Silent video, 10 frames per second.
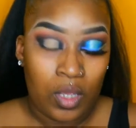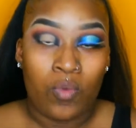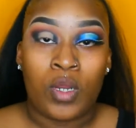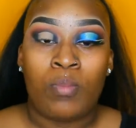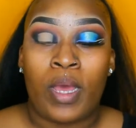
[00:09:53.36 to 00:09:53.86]

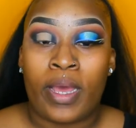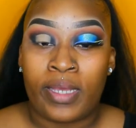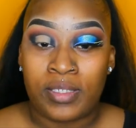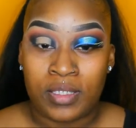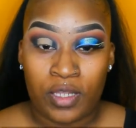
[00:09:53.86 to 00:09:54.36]
One of my
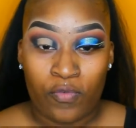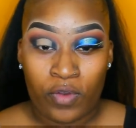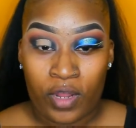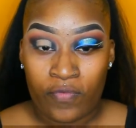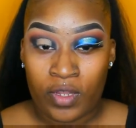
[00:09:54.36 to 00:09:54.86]
eyes is
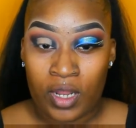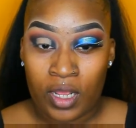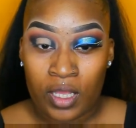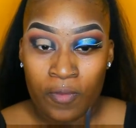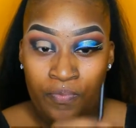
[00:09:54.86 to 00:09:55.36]
different. I feel
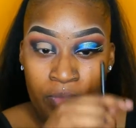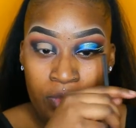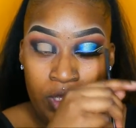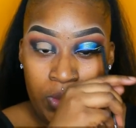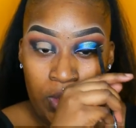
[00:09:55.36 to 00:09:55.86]
like
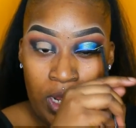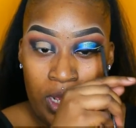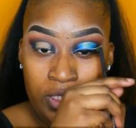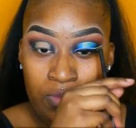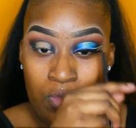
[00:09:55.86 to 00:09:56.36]
this one
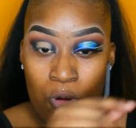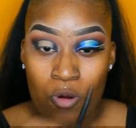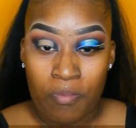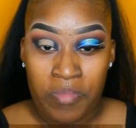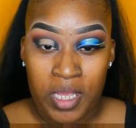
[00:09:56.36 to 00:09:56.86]
has
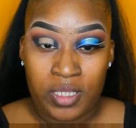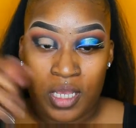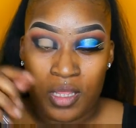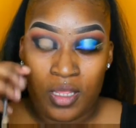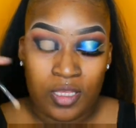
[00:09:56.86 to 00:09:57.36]
more meat
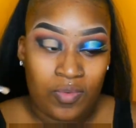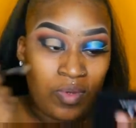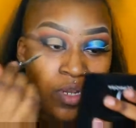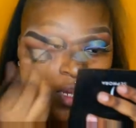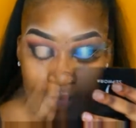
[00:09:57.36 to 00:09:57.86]
in this. Now
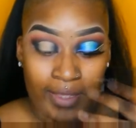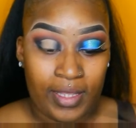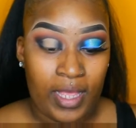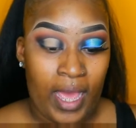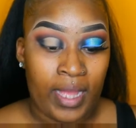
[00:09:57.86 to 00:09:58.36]
that we got
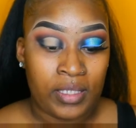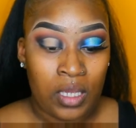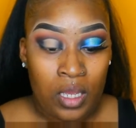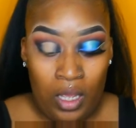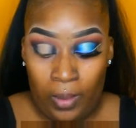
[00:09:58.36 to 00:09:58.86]
that,
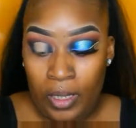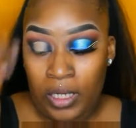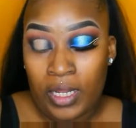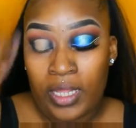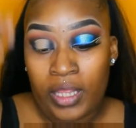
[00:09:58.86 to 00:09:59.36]
I'm going
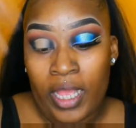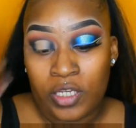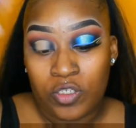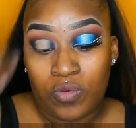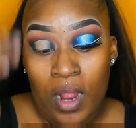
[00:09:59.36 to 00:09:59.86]
to let
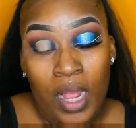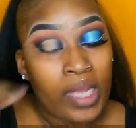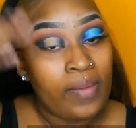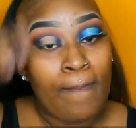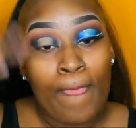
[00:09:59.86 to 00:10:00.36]
that
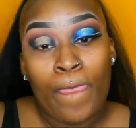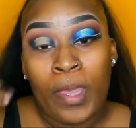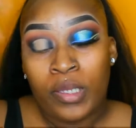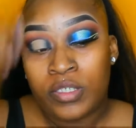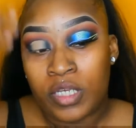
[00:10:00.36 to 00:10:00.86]
dry
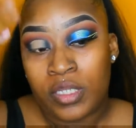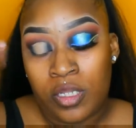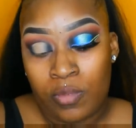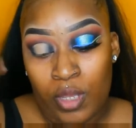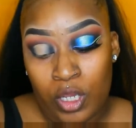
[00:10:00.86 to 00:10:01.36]
just a
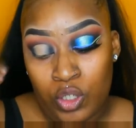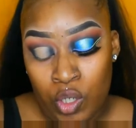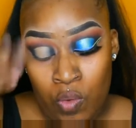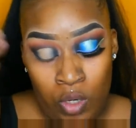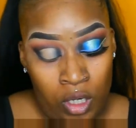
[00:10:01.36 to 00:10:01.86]
little bit because you
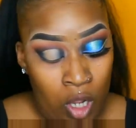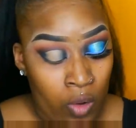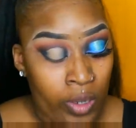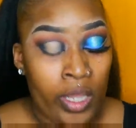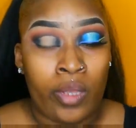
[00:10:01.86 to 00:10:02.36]
don't want to
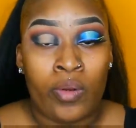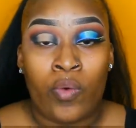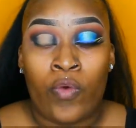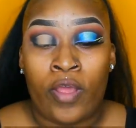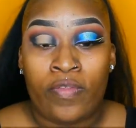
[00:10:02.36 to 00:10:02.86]
go in
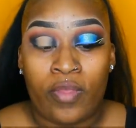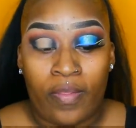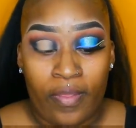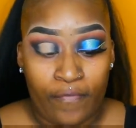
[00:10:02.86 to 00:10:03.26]
with the